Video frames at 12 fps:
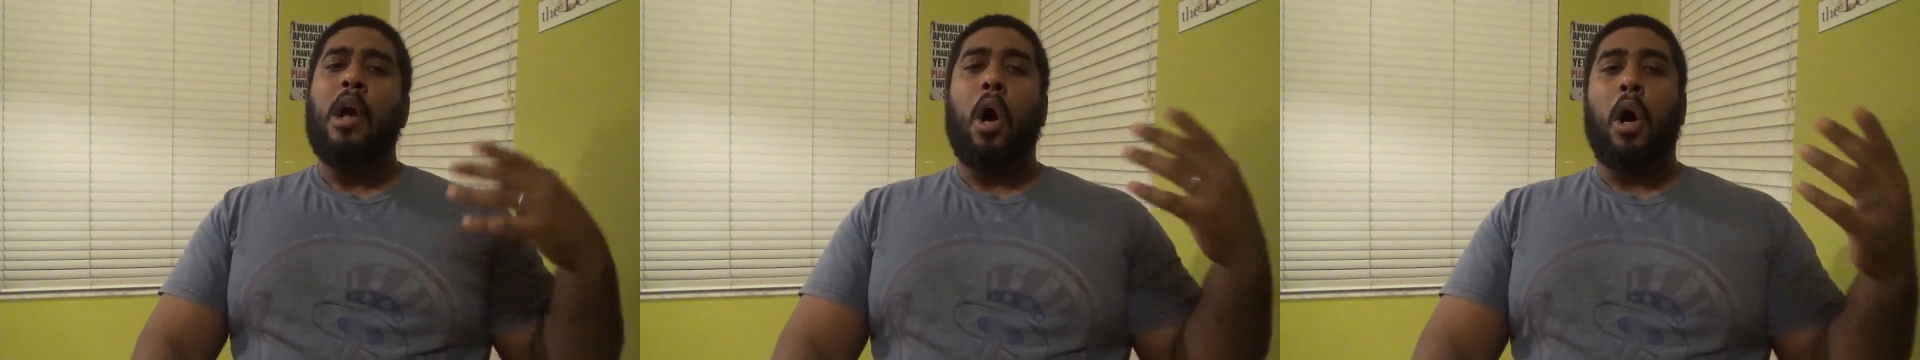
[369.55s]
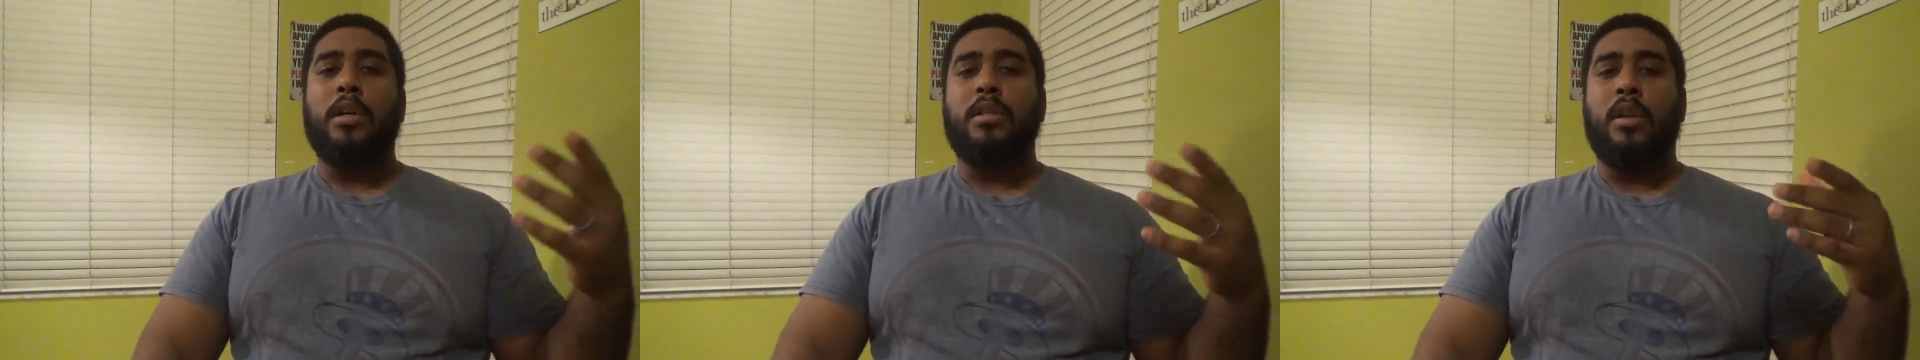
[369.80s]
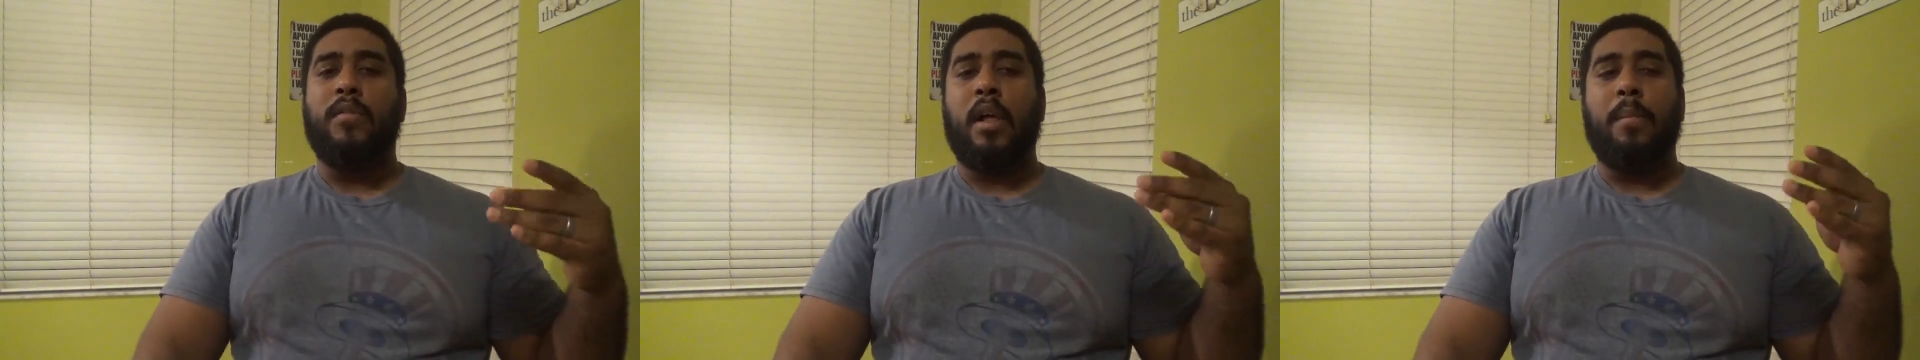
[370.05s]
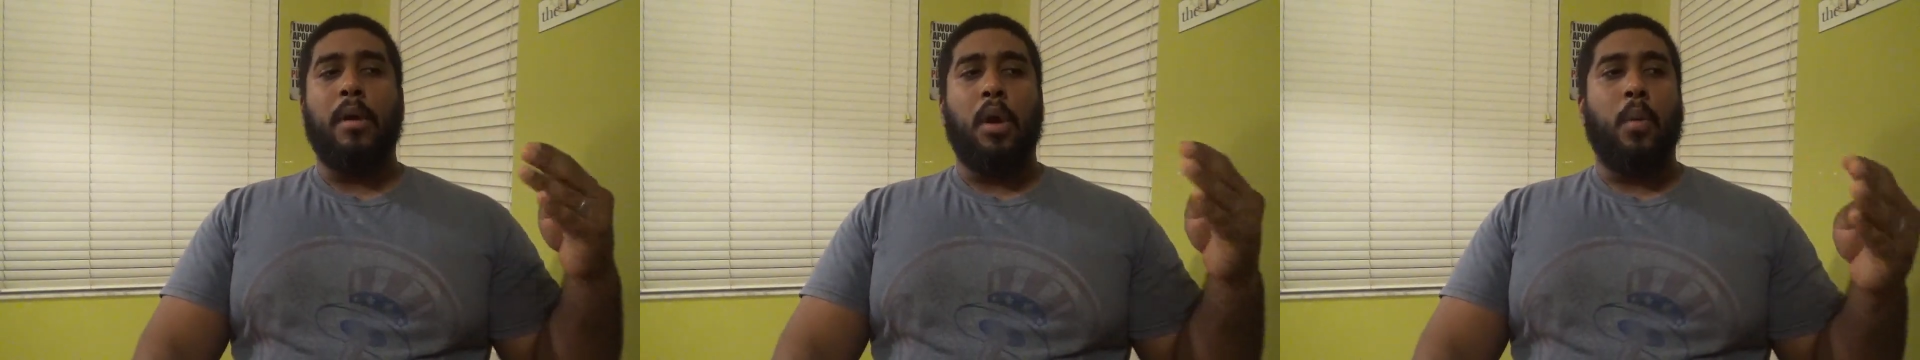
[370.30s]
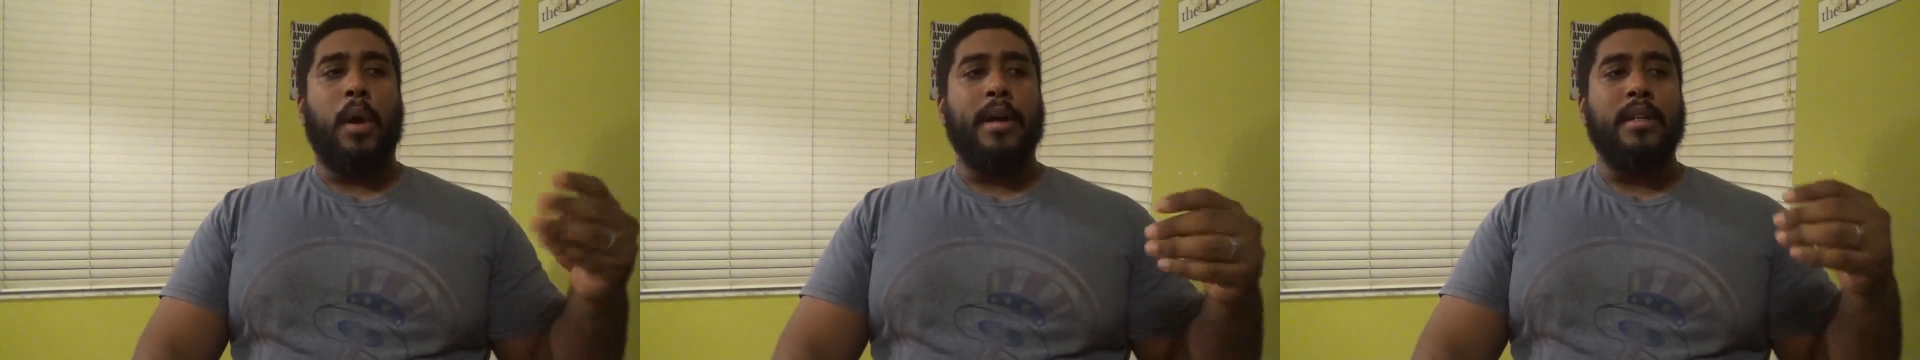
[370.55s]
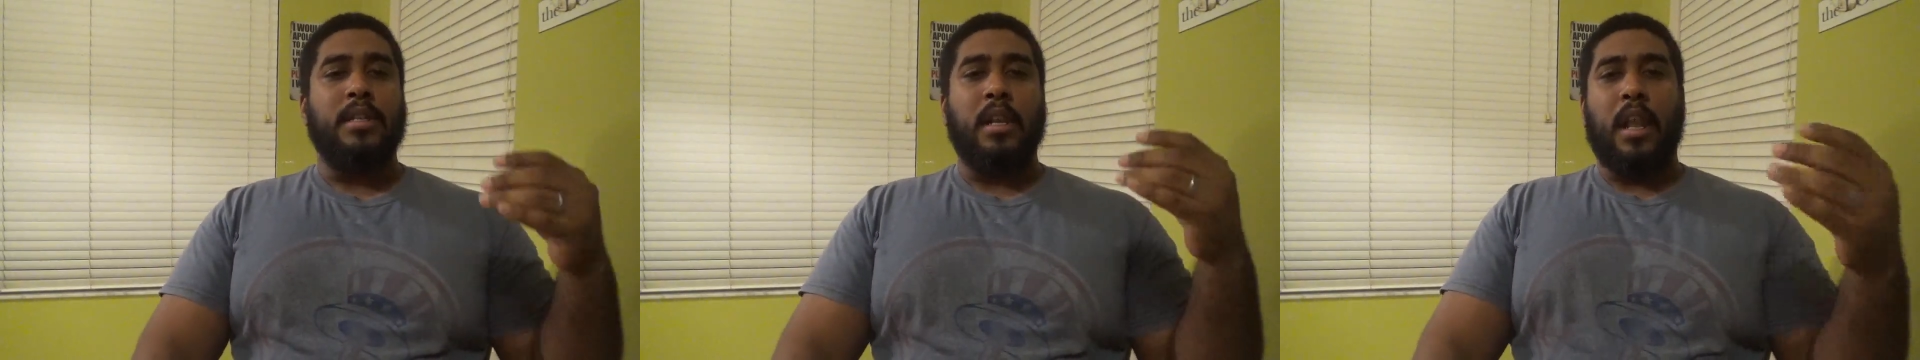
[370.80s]
also developing
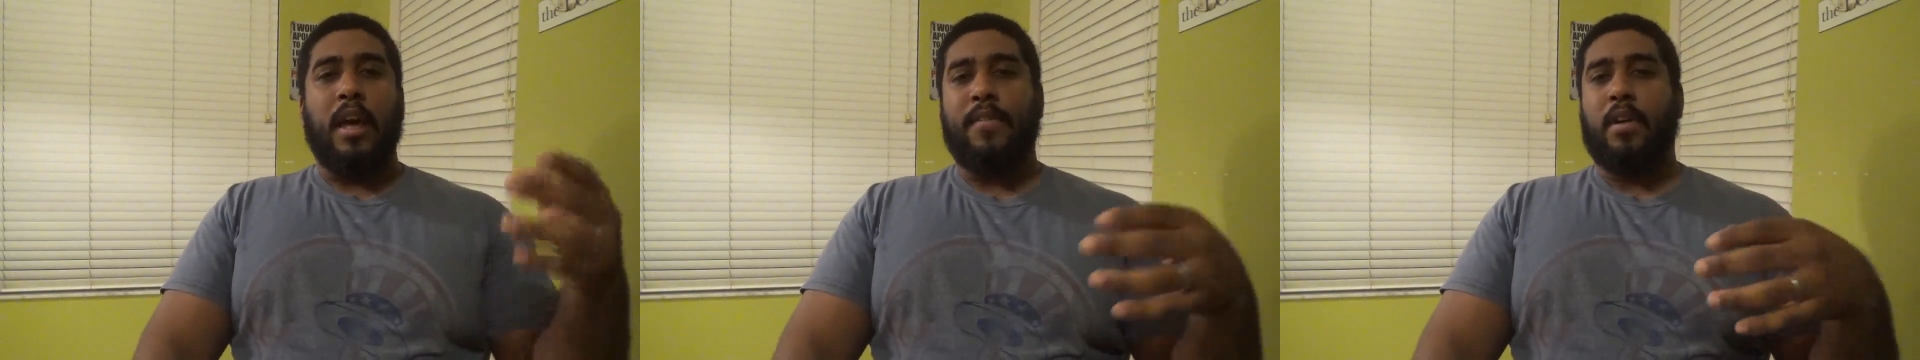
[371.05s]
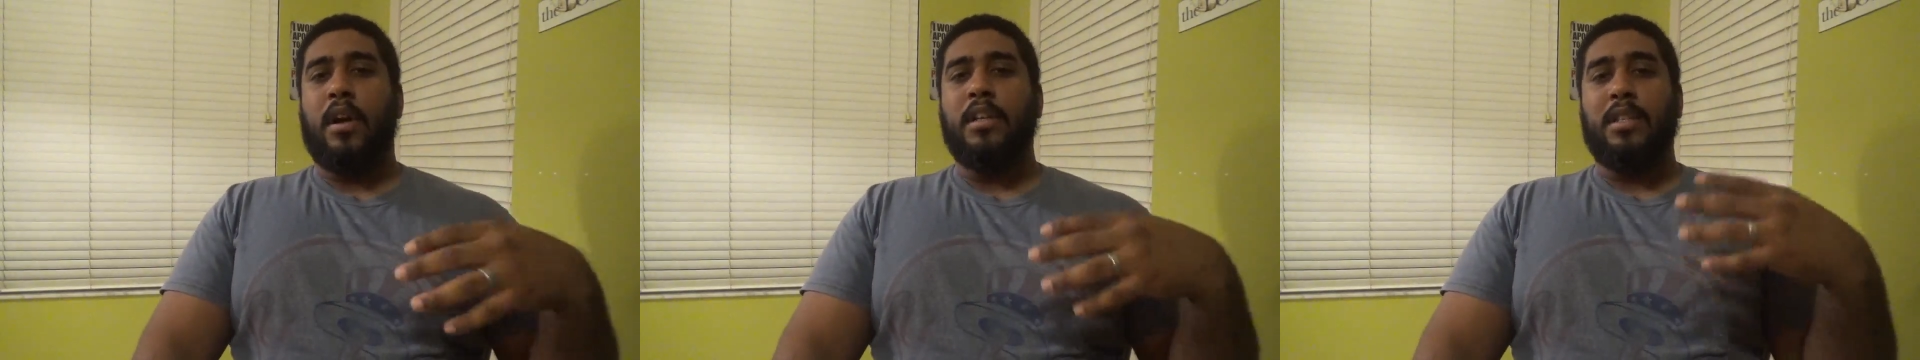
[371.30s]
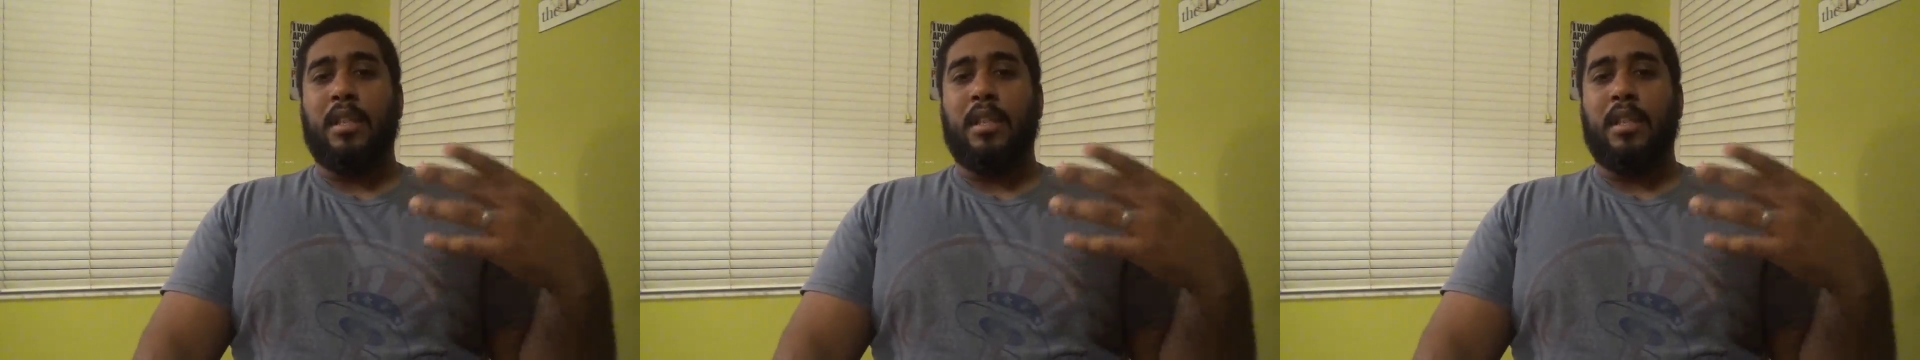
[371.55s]
awareness in lifeguards